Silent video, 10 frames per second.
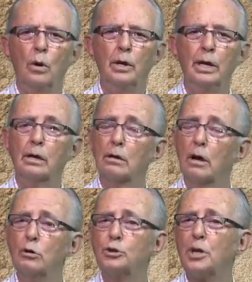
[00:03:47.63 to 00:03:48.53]
He
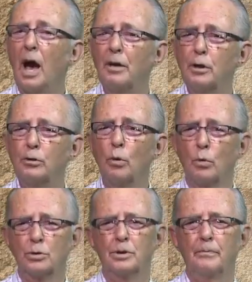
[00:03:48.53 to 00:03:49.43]
closed other
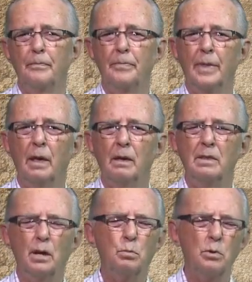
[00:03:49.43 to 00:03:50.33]
doors
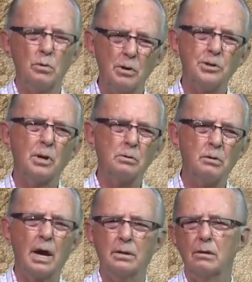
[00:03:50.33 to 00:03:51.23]
that were not so great,